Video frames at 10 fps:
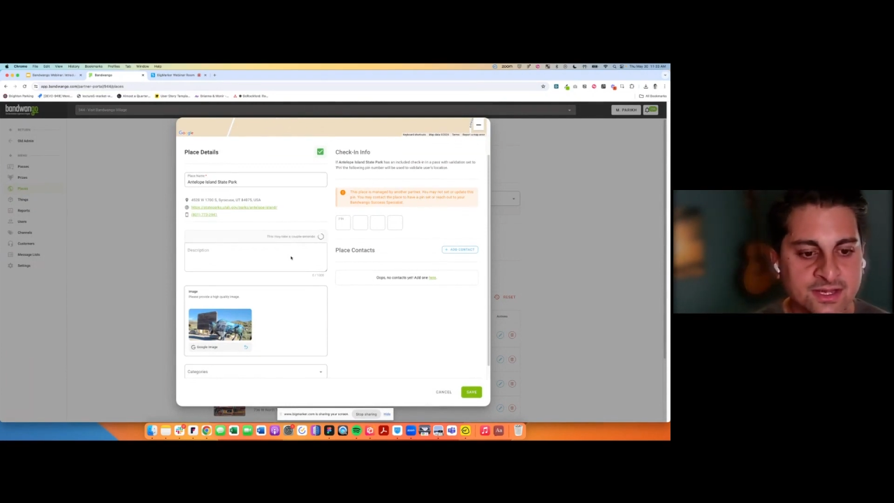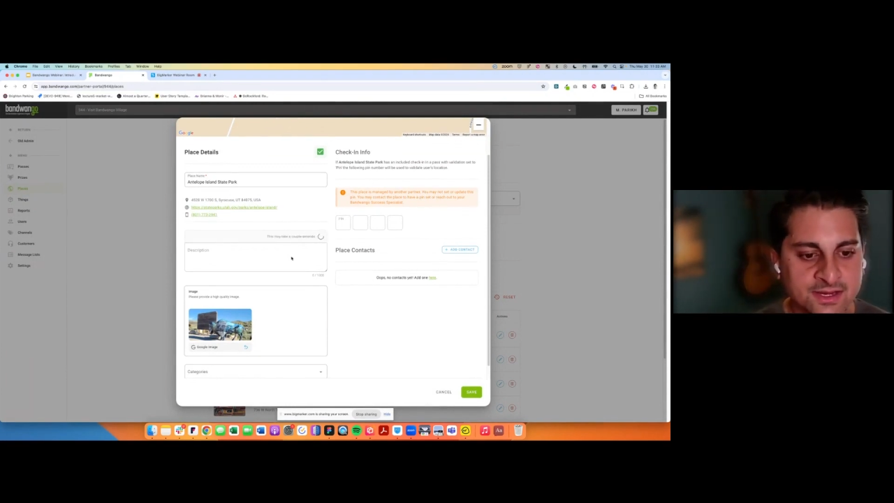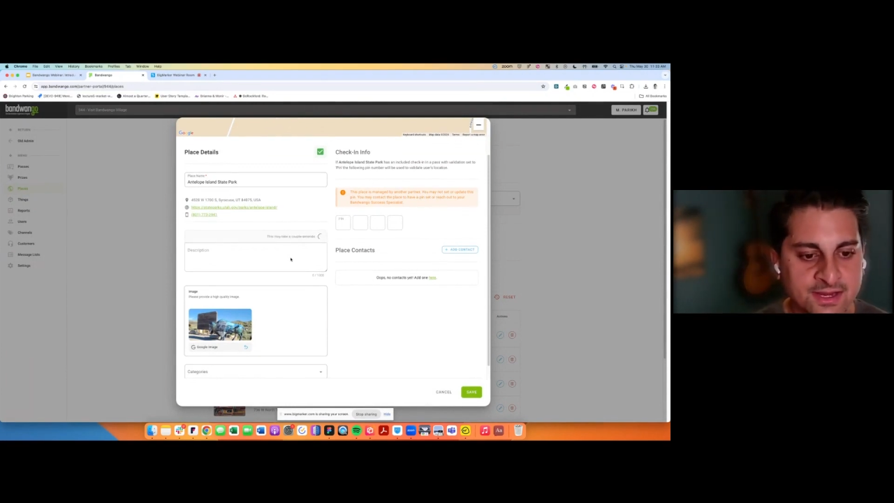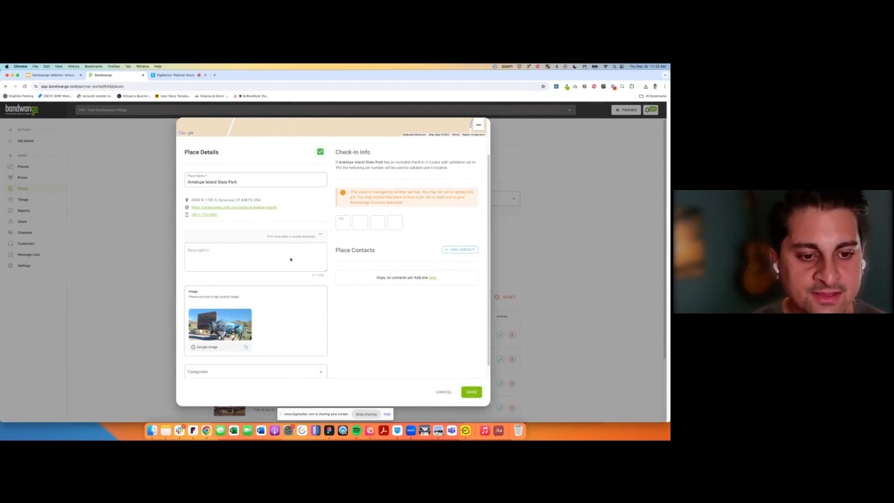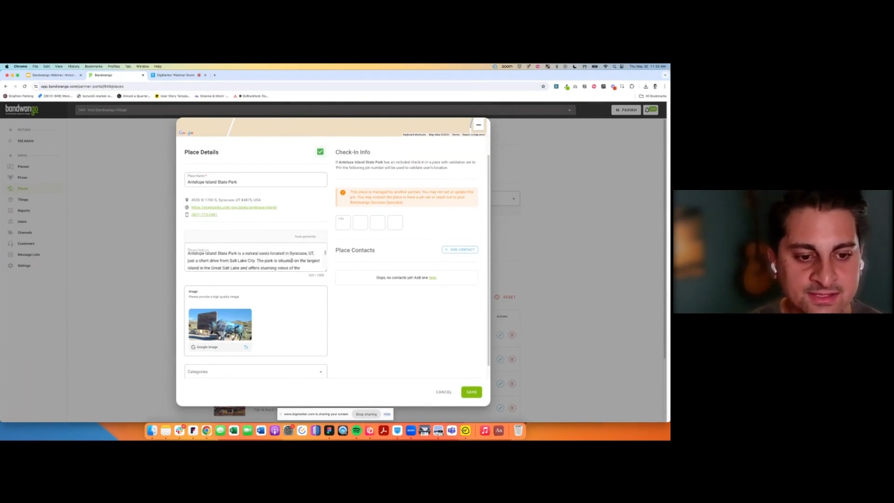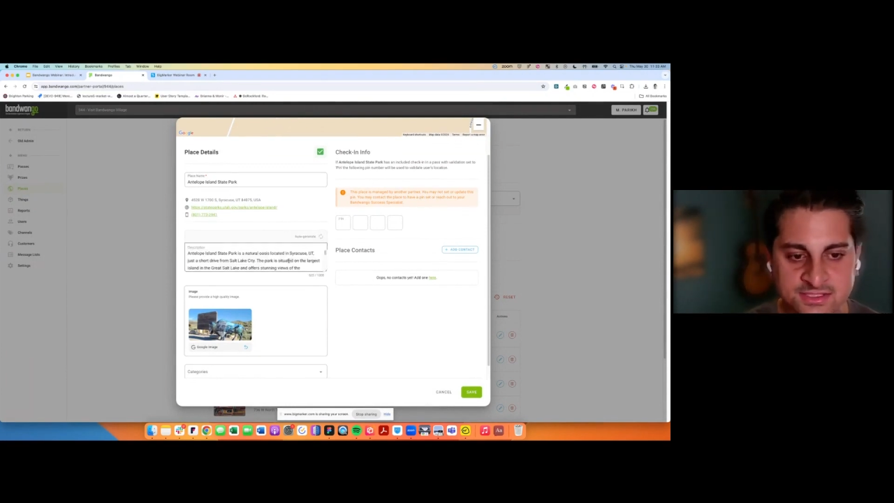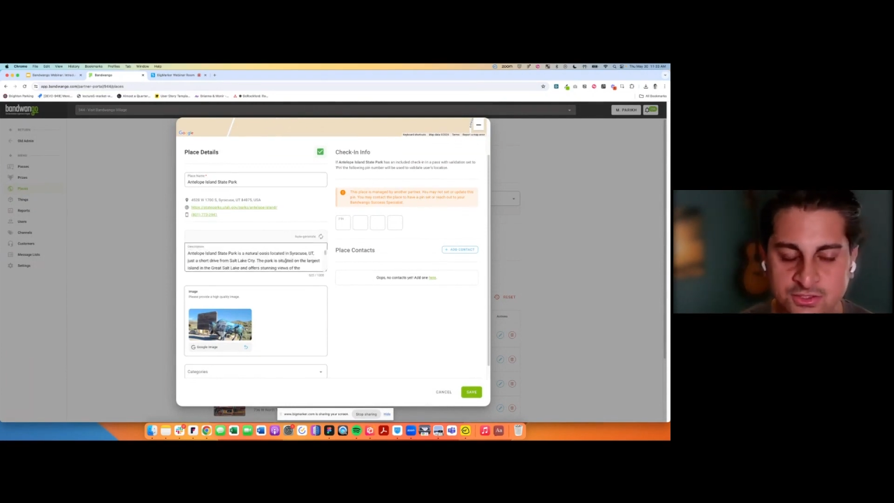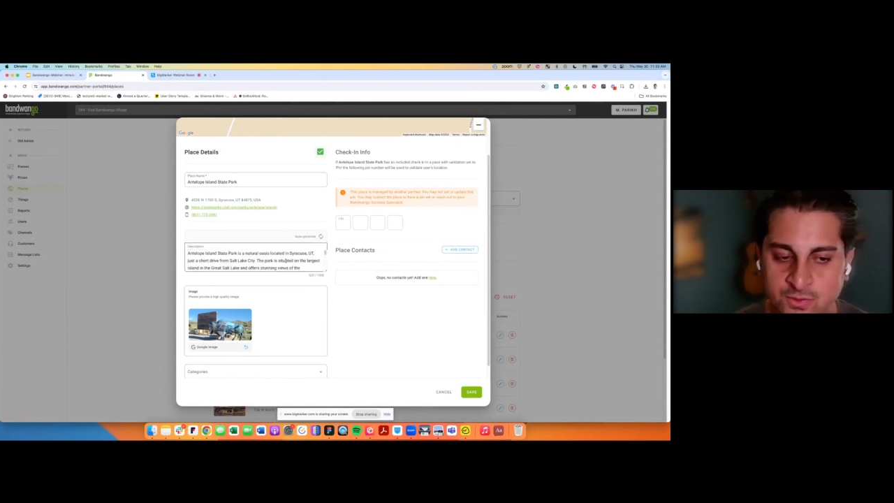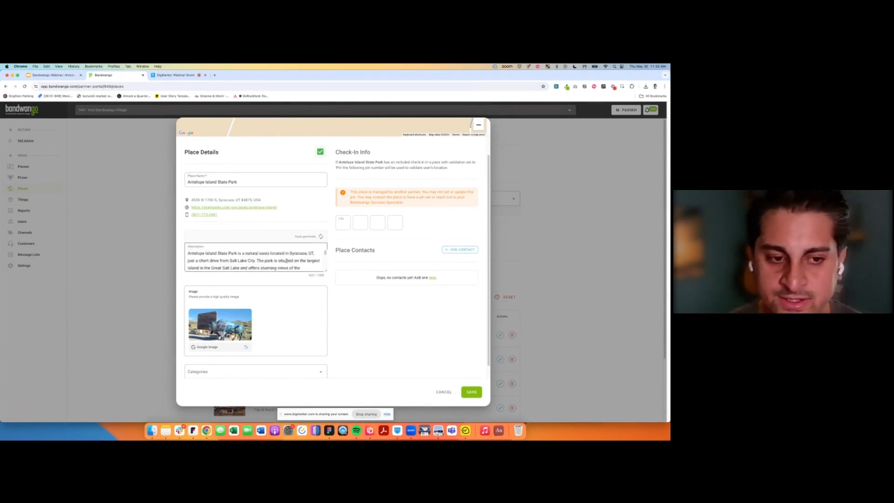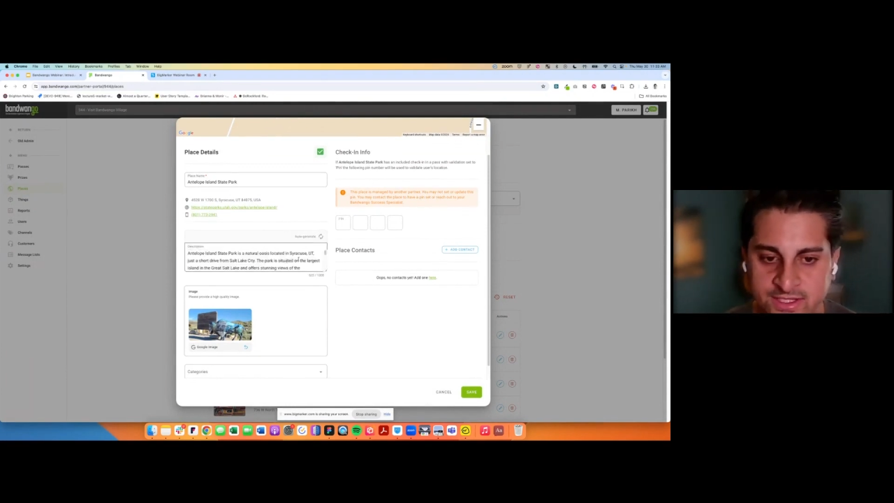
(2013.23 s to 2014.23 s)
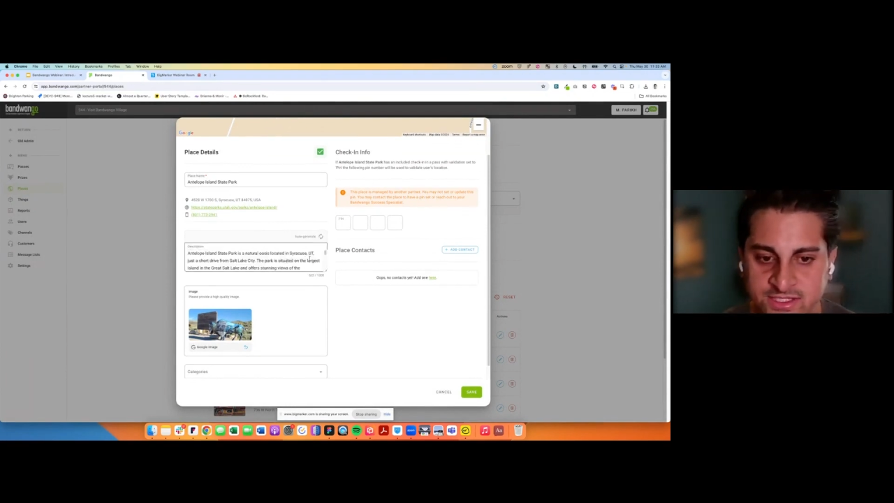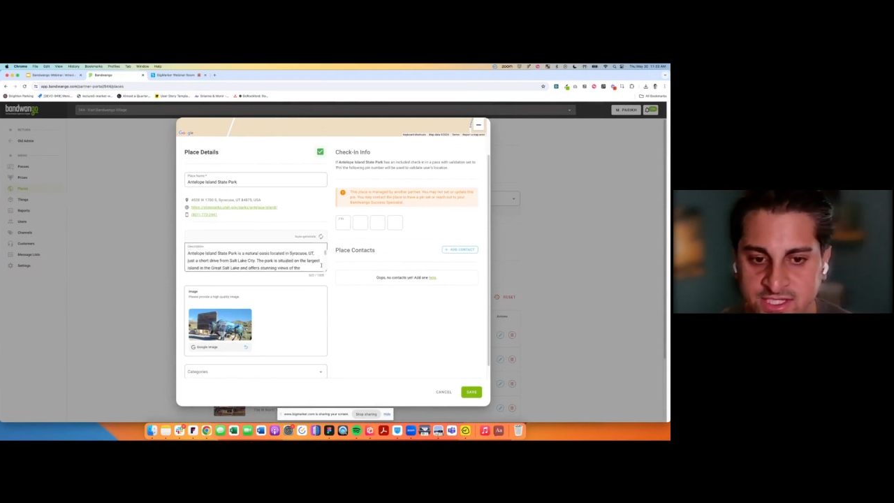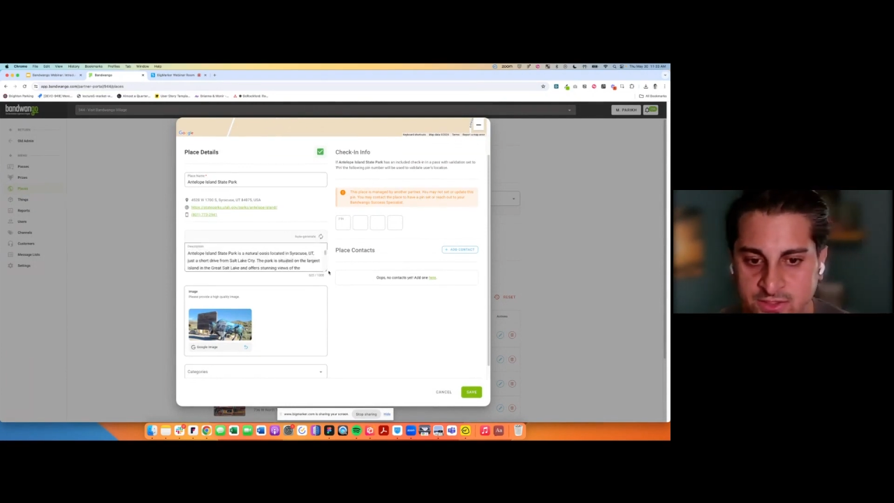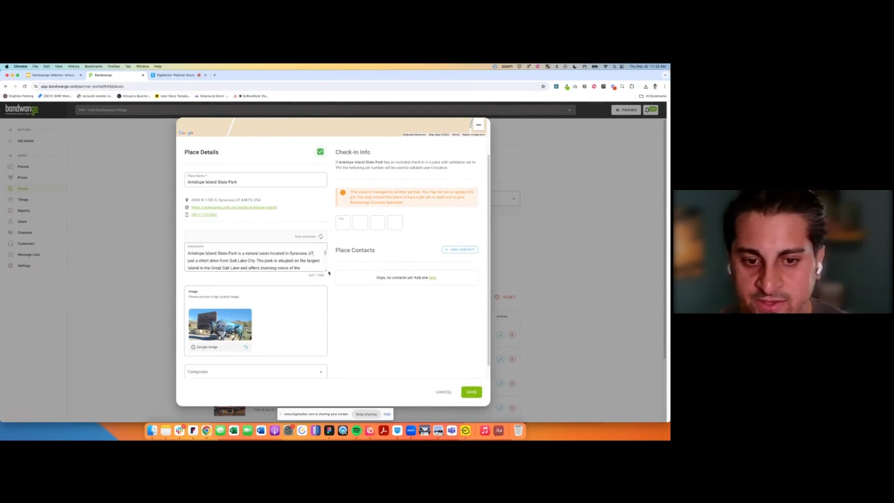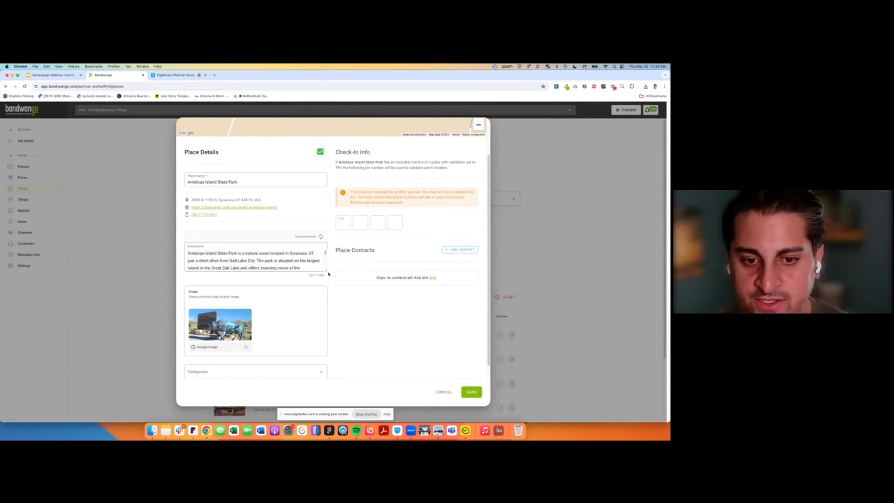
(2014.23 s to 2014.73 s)
Again, let's just quickly
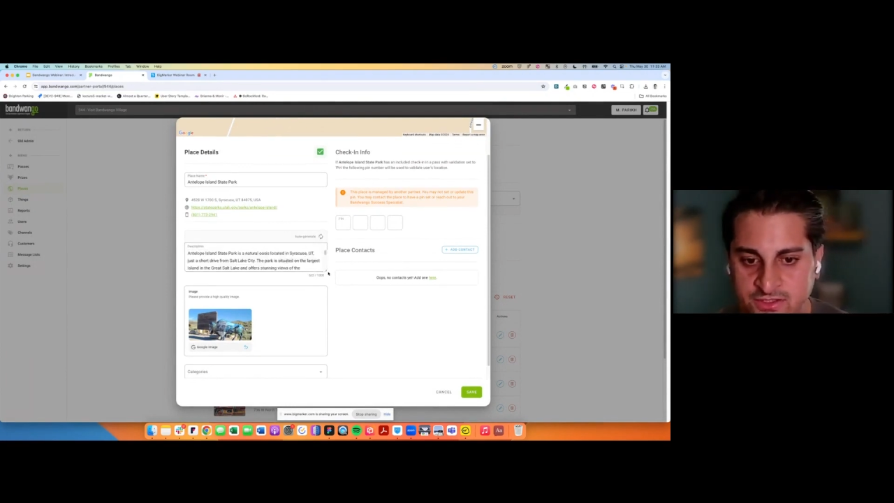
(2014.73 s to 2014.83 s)
generate